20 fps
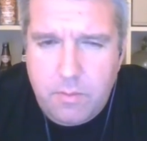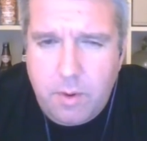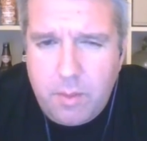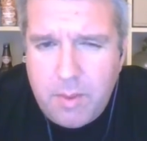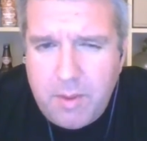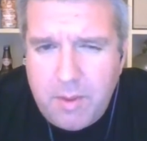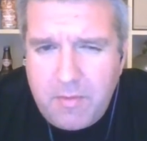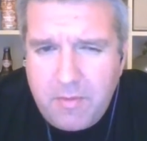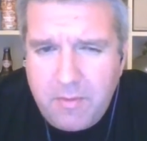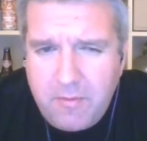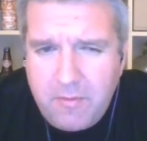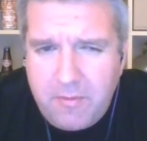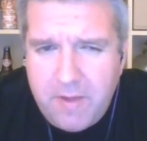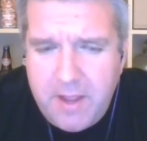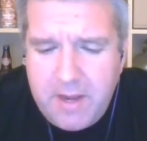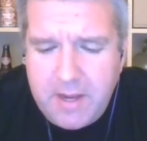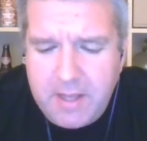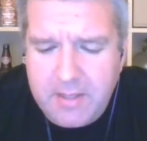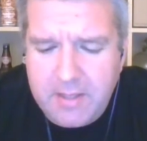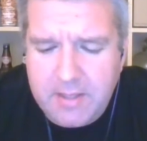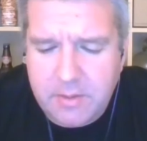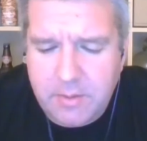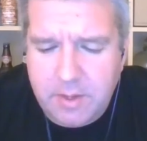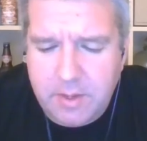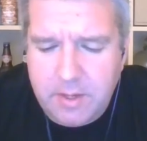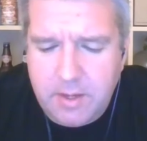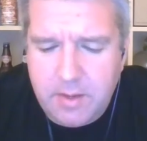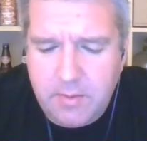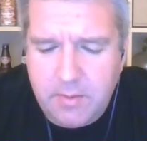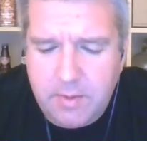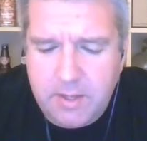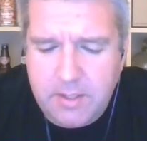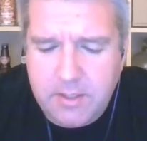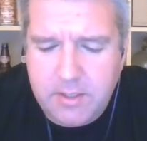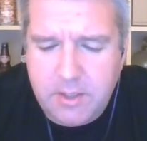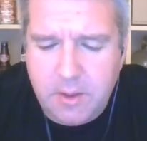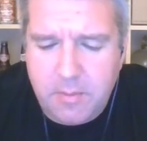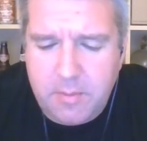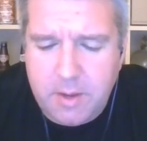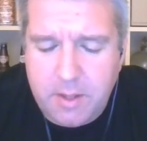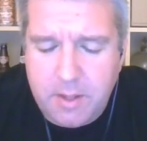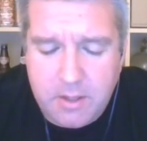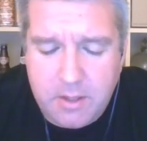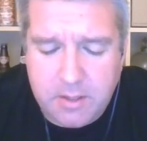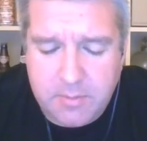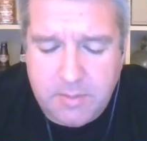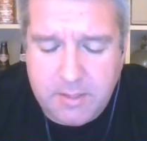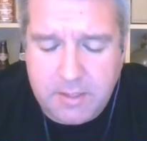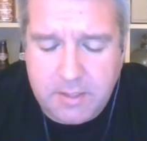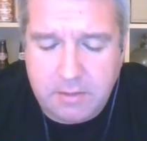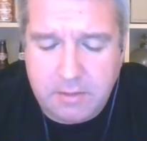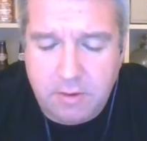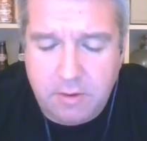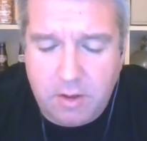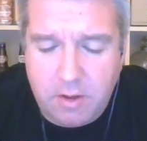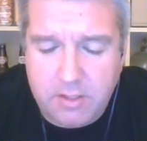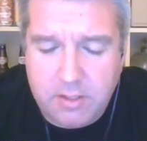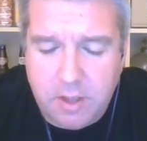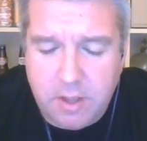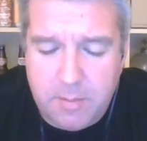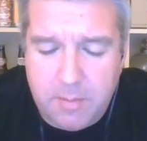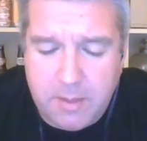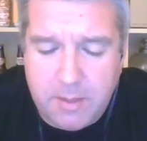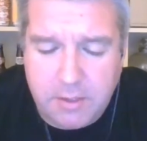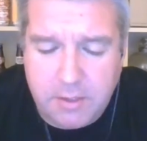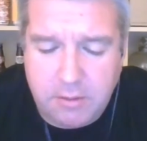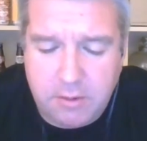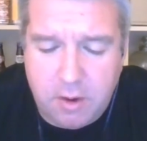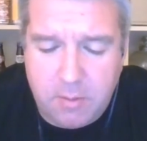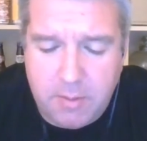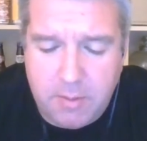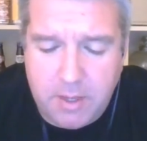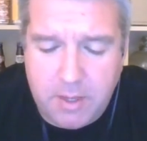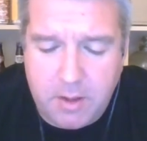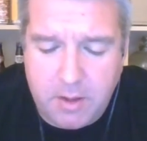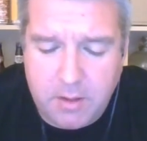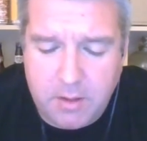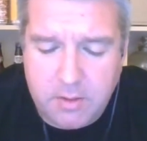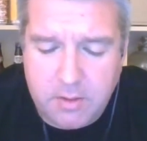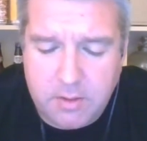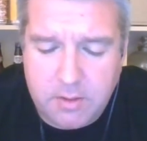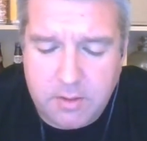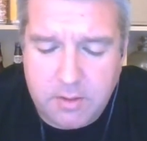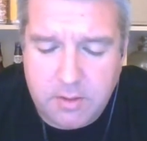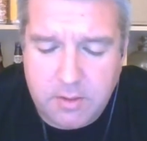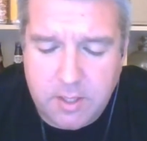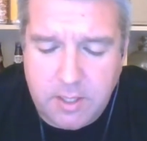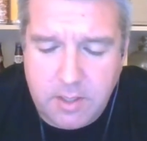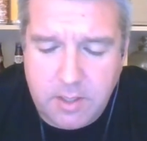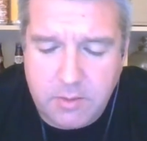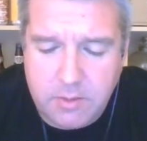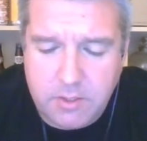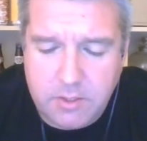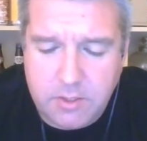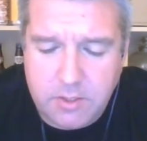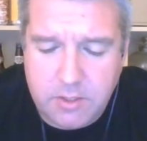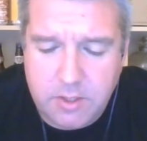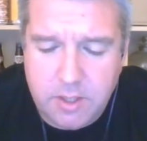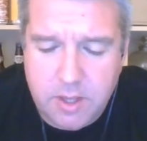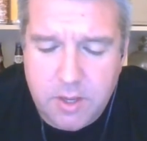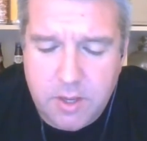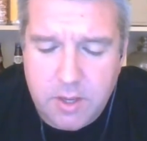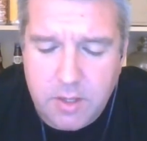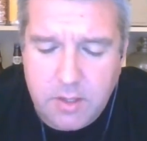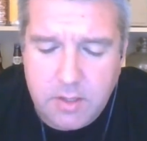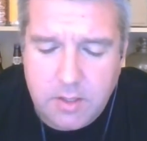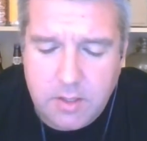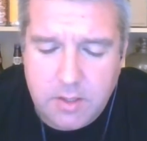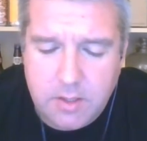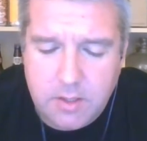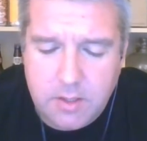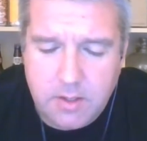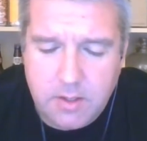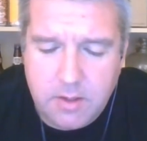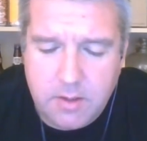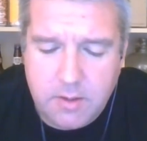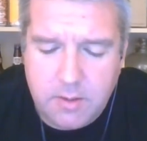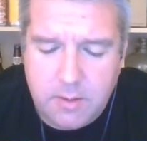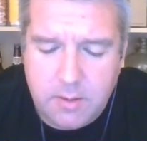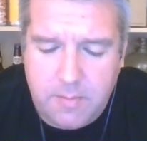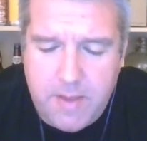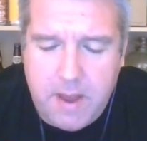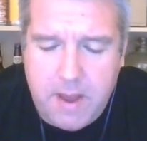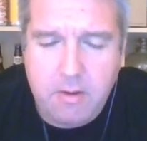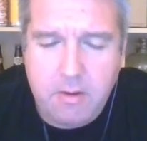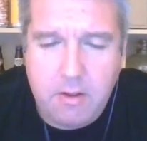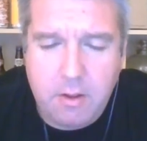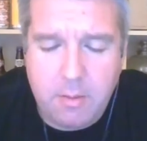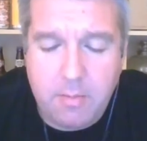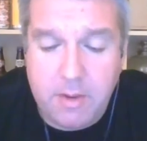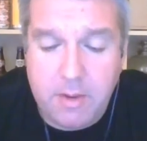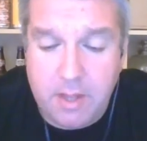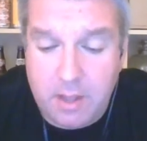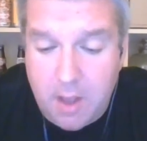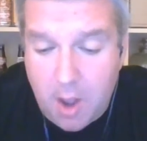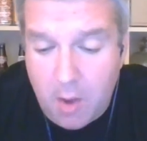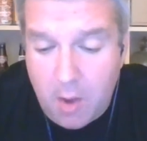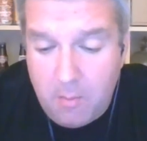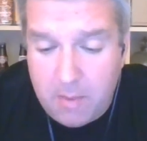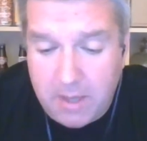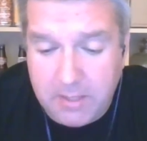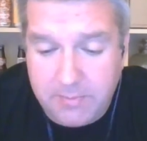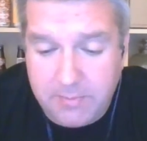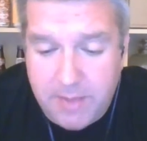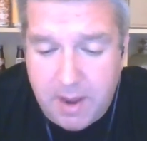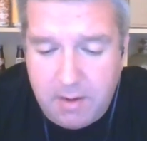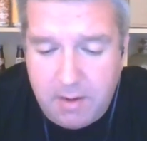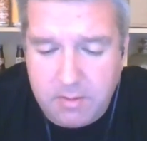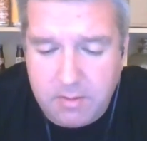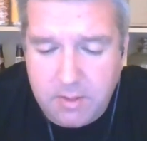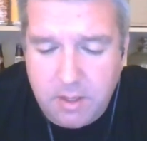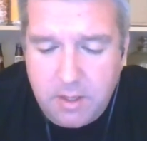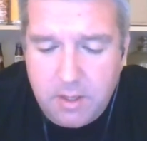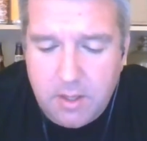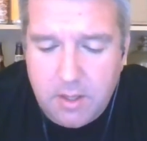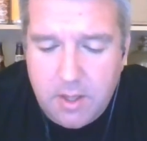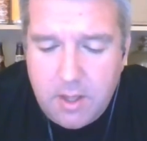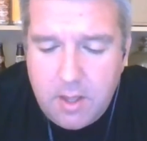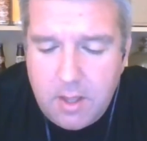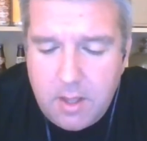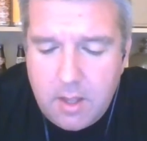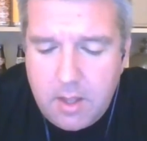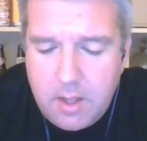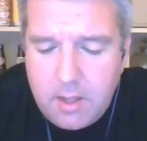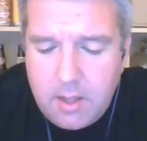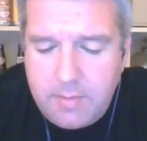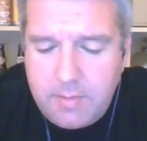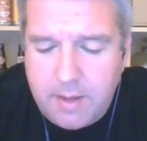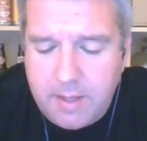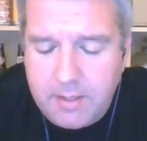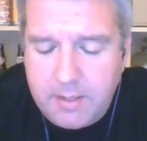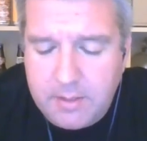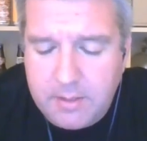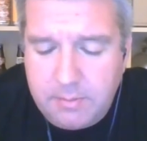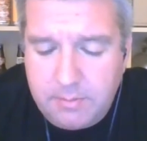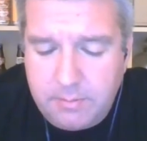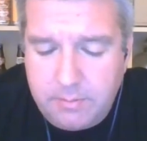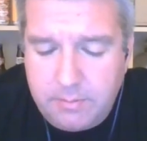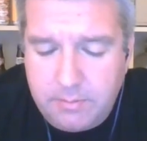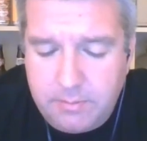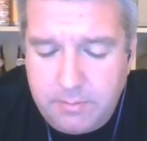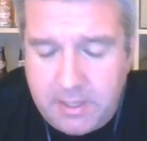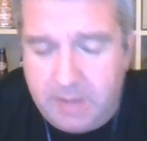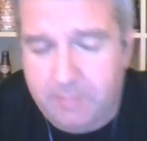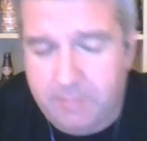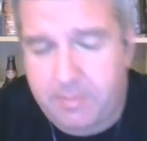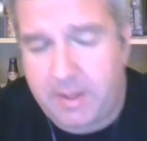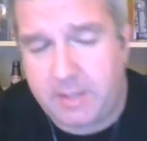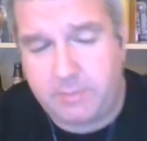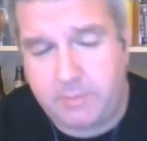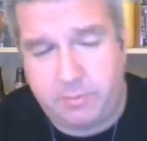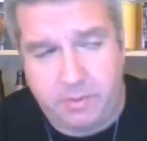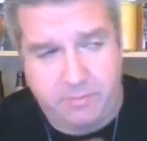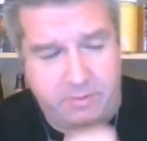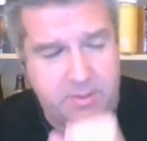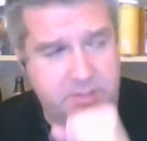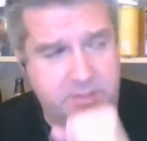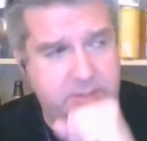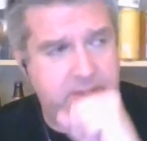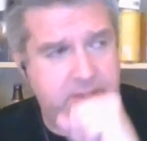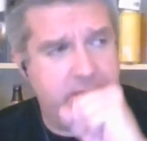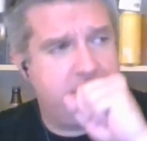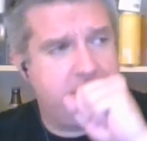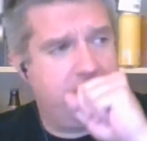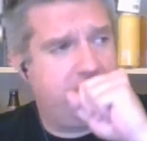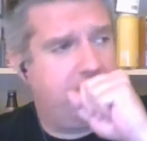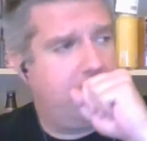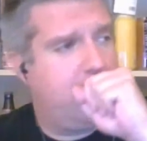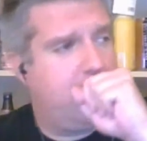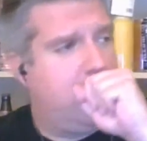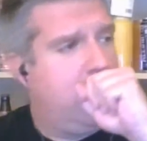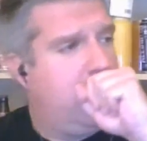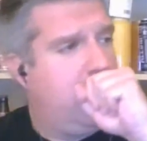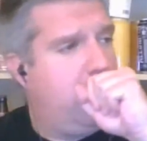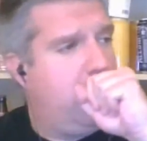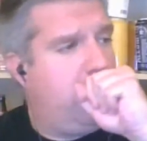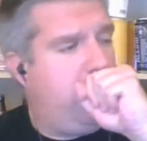probably from Phoenix when when his company because Magic Rock is called Magic Rock because they used to, the the parent company owned by his parent, by his now by his brother and sister, I think.